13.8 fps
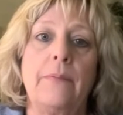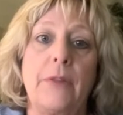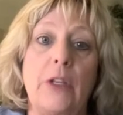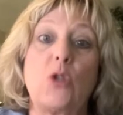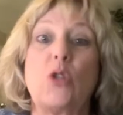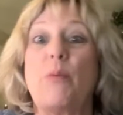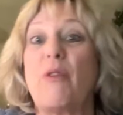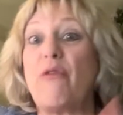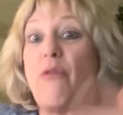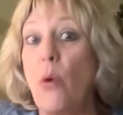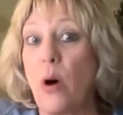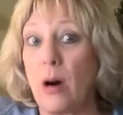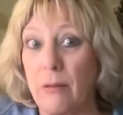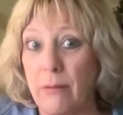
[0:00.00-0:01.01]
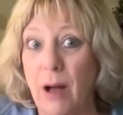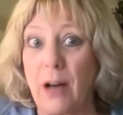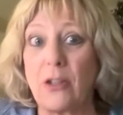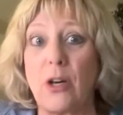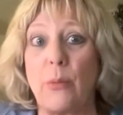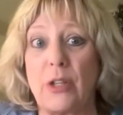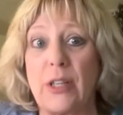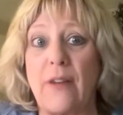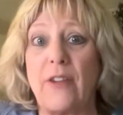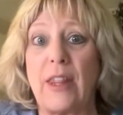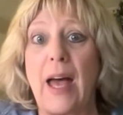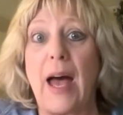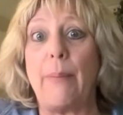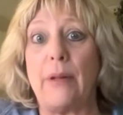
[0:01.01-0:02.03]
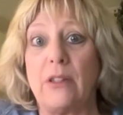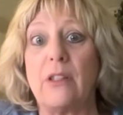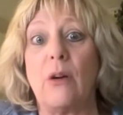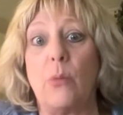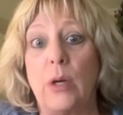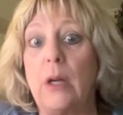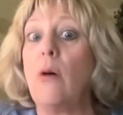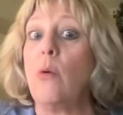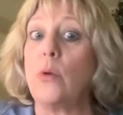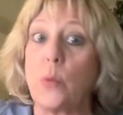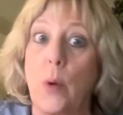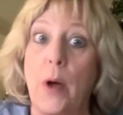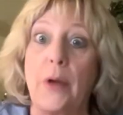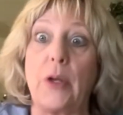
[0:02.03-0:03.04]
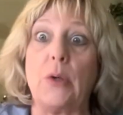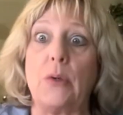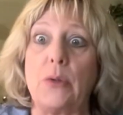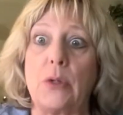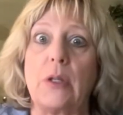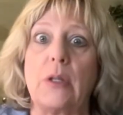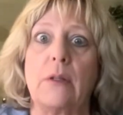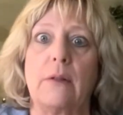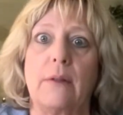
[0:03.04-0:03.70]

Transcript: This was before October 7th happened, so we know it was well used.